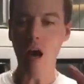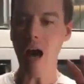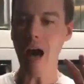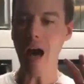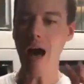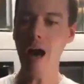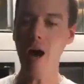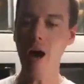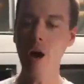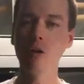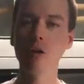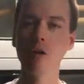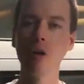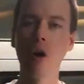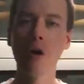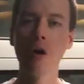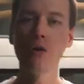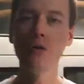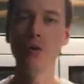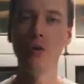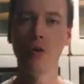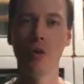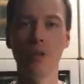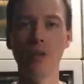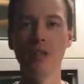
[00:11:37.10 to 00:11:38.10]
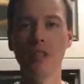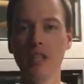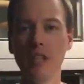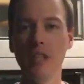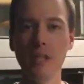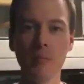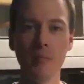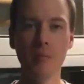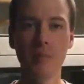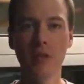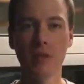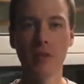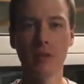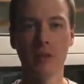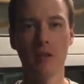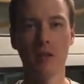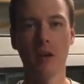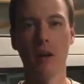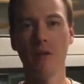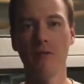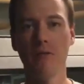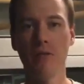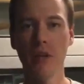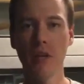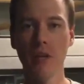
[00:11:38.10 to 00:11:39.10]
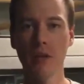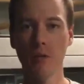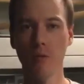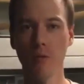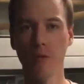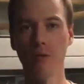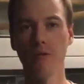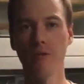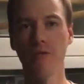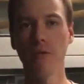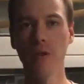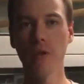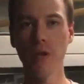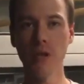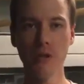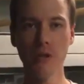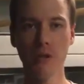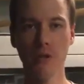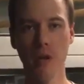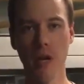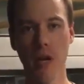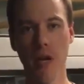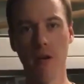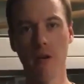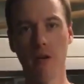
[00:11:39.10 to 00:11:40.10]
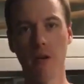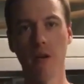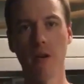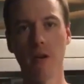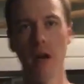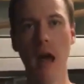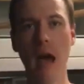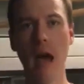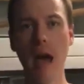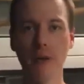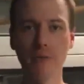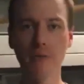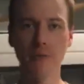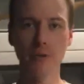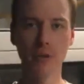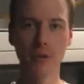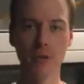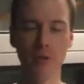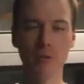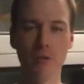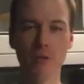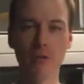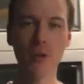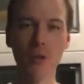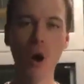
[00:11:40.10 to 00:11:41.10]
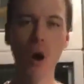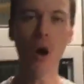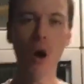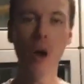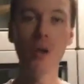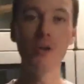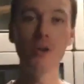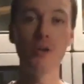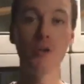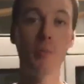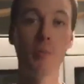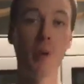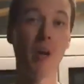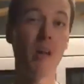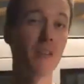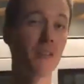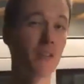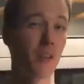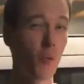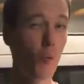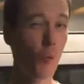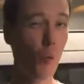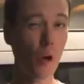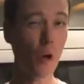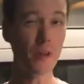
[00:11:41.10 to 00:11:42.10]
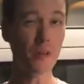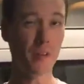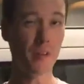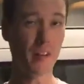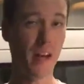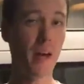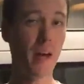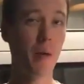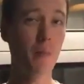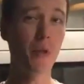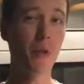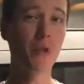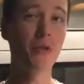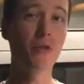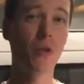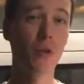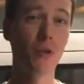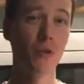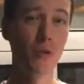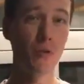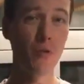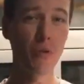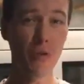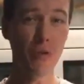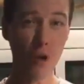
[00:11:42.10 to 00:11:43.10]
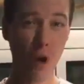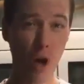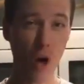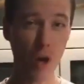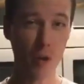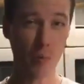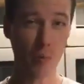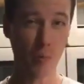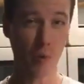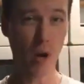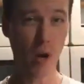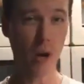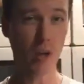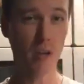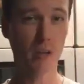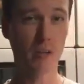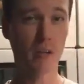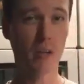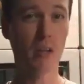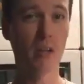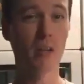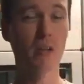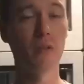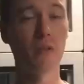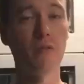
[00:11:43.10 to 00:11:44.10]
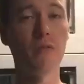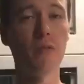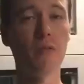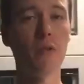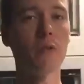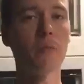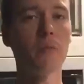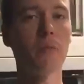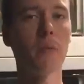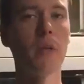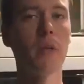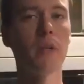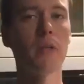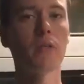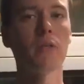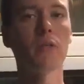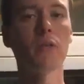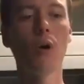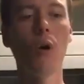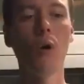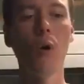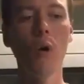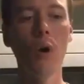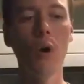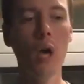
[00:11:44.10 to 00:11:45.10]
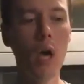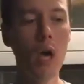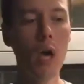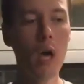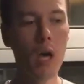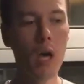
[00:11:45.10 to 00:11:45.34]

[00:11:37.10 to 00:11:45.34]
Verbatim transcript: how long you can keep this stuff in the refrigerator after you thaw it depends on what temperature you thaw the product on in the first place. So